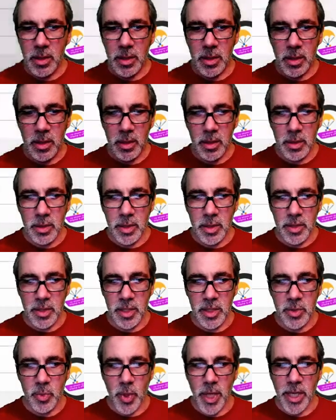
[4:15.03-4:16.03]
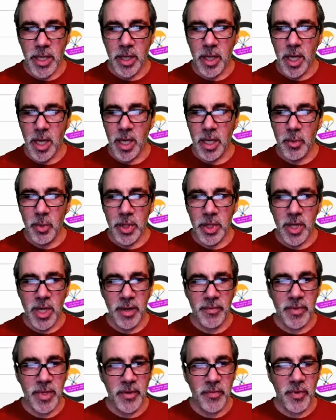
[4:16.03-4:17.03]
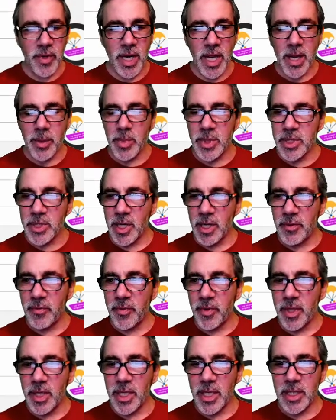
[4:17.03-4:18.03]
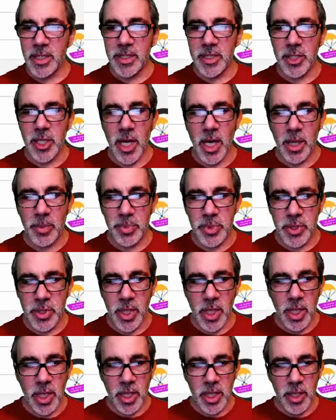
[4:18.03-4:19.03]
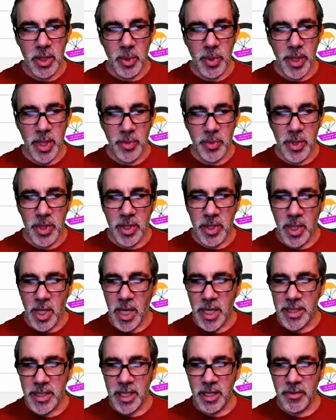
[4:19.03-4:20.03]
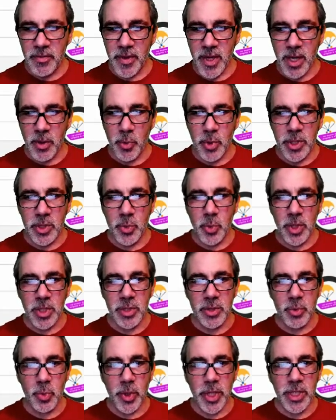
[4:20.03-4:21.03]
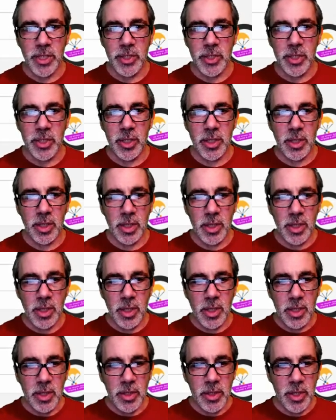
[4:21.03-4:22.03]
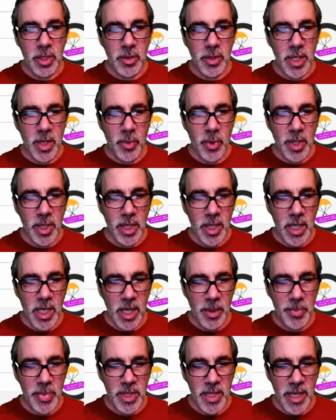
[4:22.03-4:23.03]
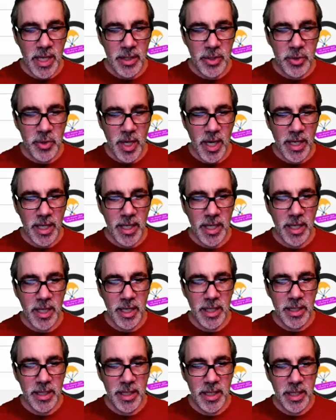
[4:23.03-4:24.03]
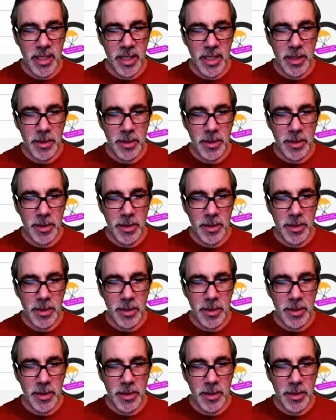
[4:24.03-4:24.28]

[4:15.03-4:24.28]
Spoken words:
Just this way, when you have different Amazon affiliate shops, you'll be able to identify which one's which. So now we're going to copy that tracking ID.